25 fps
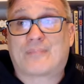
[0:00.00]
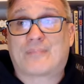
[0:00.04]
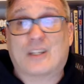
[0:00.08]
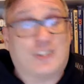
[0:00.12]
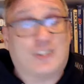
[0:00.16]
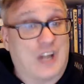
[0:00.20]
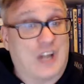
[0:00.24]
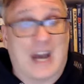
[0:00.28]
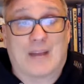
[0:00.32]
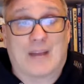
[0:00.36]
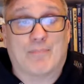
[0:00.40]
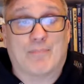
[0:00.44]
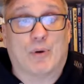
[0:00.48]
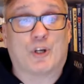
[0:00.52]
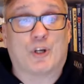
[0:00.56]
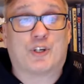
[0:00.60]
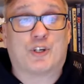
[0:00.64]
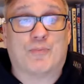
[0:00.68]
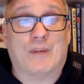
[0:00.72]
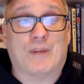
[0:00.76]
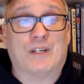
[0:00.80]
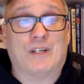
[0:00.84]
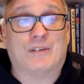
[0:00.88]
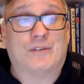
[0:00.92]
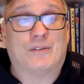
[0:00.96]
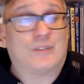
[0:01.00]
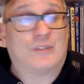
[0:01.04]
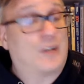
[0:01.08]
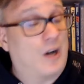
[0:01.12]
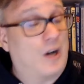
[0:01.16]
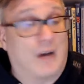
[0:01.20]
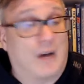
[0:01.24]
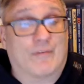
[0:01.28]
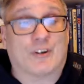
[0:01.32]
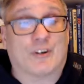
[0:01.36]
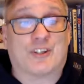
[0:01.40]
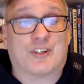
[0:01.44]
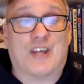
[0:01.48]
Jack Bushman
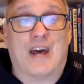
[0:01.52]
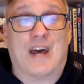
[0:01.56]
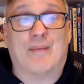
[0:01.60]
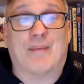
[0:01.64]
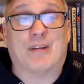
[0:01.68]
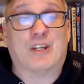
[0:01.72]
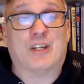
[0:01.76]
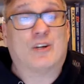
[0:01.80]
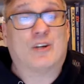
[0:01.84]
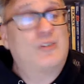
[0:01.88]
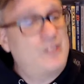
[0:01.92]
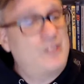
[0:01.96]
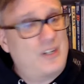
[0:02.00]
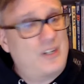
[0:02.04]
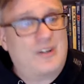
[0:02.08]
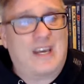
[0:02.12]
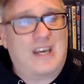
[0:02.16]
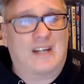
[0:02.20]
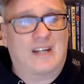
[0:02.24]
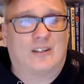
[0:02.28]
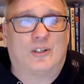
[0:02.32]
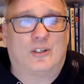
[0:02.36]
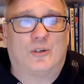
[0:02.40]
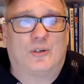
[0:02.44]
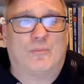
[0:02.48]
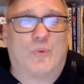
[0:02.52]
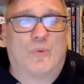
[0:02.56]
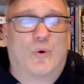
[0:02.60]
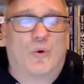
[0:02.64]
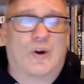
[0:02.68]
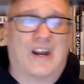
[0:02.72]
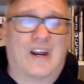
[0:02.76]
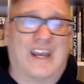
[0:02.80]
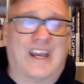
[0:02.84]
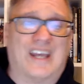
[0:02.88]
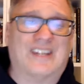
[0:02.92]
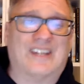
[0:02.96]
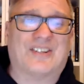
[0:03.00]
covers them, and you'll get a little
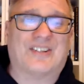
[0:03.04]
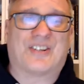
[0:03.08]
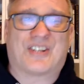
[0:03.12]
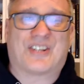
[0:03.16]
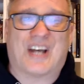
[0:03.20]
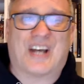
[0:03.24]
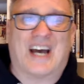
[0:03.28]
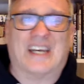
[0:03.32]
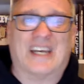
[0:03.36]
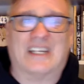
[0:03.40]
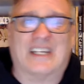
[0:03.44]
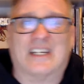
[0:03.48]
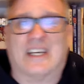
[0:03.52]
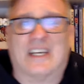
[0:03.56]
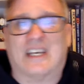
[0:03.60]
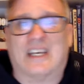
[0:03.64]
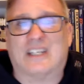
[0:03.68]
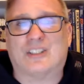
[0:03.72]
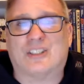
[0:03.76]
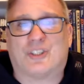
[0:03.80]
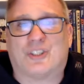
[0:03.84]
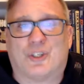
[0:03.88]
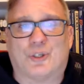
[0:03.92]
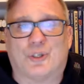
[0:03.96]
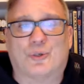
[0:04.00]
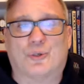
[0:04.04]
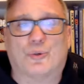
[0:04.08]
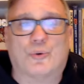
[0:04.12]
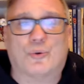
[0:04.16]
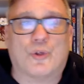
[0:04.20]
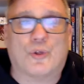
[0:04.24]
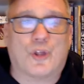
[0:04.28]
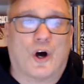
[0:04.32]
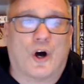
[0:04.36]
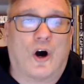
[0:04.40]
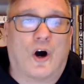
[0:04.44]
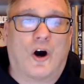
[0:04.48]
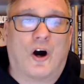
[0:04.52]
more insight into
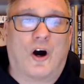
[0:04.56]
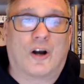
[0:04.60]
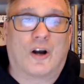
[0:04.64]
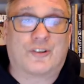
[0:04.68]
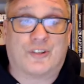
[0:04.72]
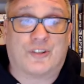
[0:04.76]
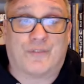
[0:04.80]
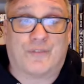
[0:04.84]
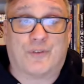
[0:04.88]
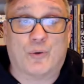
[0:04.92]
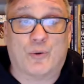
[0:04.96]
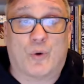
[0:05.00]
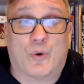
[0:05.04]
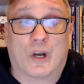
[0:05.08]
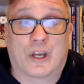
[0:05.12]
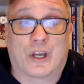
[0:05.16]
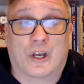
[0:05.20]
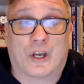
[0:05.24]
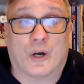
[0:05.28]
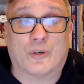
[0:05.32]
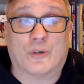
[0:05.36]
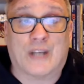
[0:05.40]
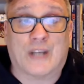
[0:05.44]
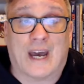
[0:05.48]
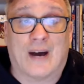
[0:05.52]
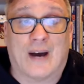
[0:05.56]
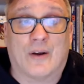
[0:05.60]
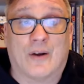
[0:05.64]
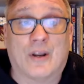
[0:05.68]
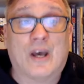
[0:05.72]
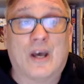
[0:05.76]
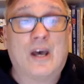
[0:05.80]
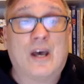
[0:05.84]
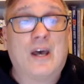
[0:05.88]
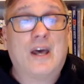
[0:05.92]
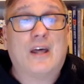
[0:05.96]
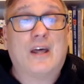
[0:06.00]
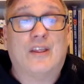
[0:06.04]
the Hawks if you want to go down
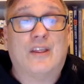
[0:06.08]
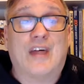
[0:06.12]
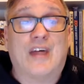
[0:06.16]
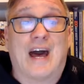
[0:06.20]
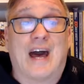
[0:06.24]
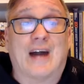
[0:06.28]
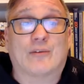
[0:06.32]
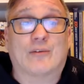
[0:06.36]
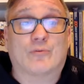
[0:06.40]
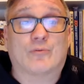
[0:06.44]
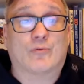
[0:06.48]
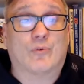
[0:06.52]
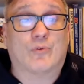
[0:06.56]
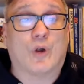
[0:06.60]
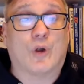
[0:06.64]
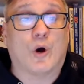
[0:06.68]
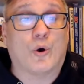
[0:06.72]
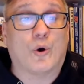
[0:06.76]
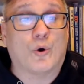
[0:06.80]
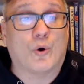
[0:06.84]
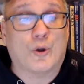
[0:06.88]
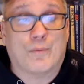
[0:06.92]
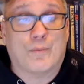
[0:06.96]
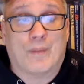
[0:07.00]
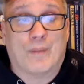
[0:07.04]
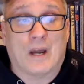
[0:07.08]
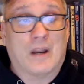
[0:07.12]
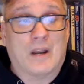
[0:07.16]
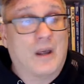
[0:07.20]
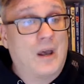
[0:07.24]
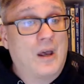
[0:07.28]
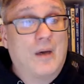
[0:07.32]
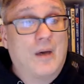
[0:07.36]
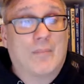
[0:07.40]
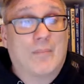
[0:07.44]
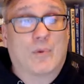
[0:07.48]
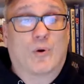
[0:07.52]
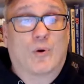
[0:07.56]
that road. But
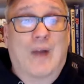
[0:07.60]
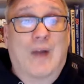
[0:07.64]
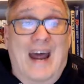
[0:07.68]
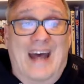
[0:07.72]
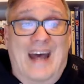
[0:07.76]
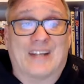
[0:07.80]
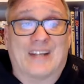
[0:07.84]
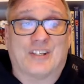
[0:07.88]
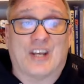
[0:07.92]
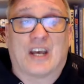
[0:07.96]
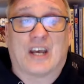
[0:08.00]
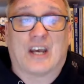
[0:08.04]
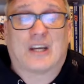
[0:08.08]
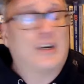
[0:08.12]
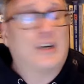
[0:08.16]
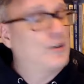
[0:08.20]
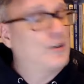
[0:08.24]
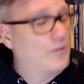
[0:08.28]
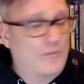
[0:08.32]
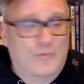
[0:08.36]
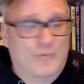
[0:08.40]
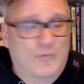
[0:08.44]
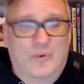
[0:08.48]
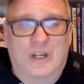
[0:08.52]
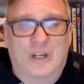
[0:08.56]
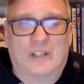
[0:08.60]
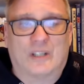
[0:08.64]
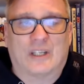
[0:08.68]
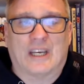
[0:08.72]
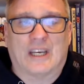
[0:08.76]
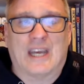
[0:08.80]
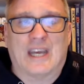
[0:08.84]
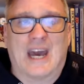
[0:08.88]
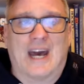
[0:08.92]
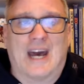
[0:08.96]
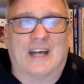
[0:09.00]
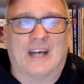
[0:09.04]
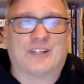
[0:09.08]
Mrazek really
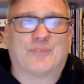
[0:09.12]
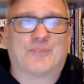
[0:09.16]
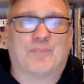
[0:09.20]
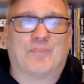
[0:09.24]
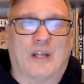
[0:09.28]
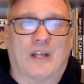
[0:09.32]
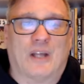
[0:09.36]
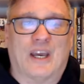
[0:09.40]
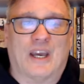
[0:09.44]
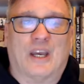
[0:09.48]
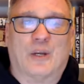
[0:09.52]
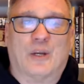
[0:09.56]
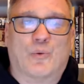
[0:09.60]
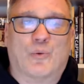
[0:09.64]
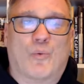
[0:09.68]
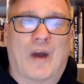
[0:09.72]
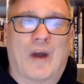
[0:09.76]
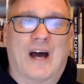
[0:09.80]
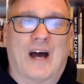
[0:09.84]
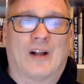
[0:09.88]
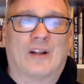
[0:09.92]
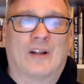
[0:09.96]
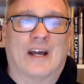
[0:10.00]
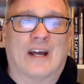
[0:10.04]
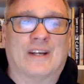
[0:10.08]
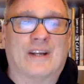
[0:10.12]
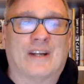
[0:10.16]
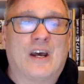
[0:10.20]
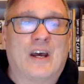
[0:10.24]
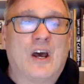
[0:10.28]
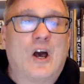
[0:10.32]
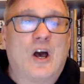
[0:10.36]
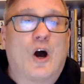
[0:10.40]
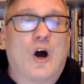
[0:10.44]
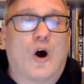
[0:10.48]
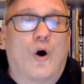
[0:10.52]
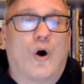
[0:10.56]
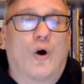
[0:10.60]
has played well, and
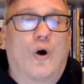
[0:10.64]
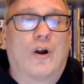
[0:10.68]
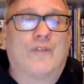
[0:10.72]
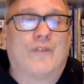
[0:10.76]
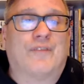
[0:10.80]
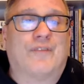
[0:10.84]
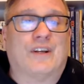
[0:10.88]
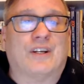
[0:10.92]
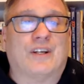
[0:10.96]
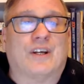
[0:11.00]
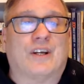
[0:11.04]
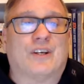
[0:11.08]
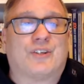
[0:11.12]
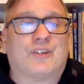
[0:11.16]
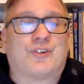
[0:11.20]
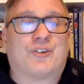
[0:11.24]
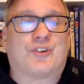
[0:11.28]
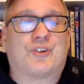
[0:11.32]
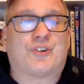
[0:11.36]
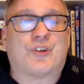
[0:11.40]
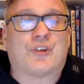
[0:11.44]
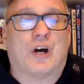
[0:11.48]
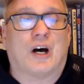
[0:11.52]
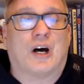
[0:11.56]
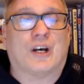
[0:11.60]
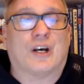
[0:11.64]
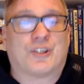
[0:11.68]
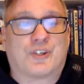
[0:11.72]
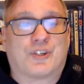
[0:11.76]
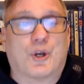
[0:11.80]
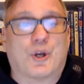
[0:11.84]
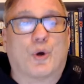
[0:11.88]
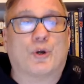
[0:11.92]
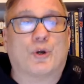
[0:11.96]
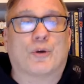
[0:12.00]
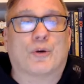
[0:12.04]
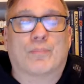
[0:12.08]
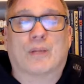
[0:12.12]
Arvid
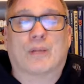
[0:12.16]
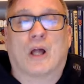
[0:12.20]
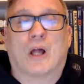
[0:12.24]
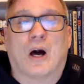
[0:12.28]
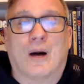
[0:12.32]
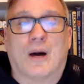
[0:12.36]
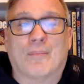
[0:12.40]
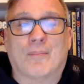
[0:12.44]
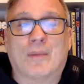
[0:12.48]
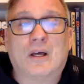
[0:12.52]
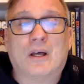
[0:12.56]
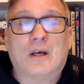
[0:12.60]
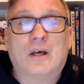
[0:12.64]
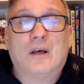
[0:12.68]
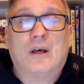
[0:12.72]
Soderblom,